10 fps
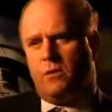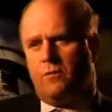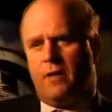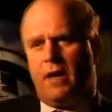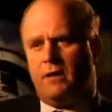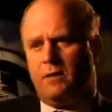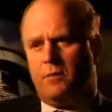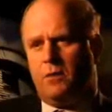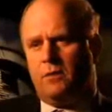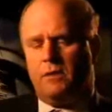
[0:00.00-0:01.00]
so
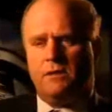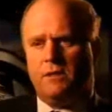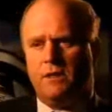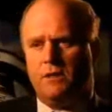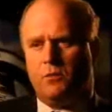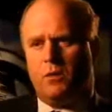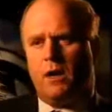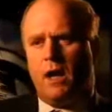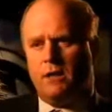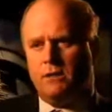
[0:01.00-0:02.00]
valuable, these cities were
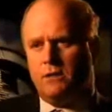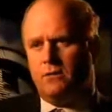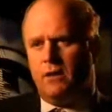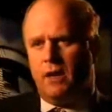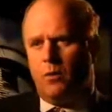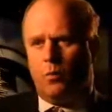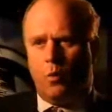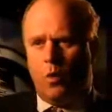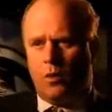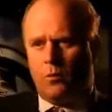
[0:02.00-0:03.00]
constantly at
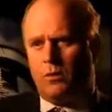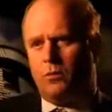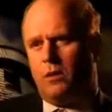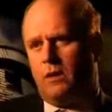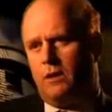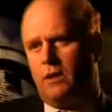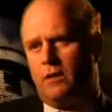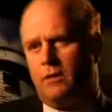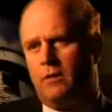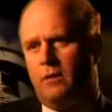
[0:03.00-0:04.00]
war with one
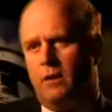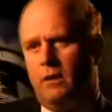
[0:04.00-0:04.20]
another